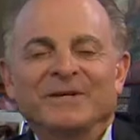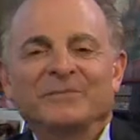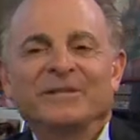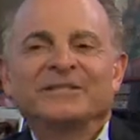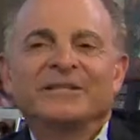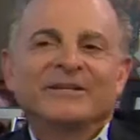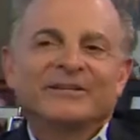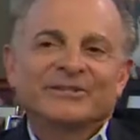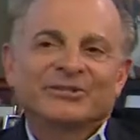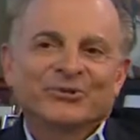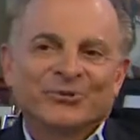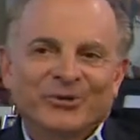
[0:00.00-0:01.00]
going to tell you the
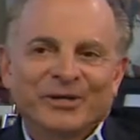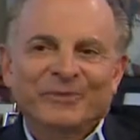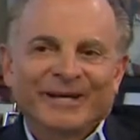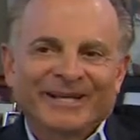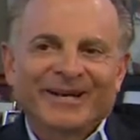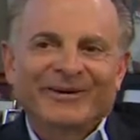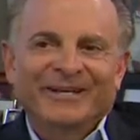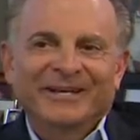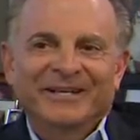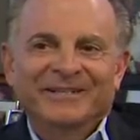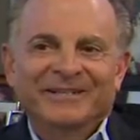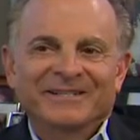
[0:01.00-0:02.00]
story about how I got
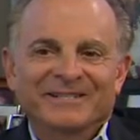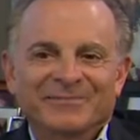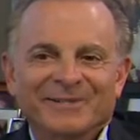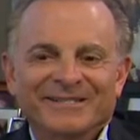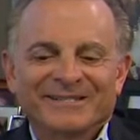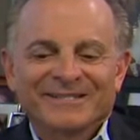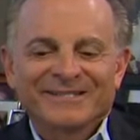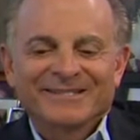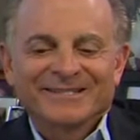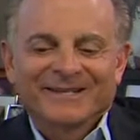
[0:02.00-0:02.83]
into this business.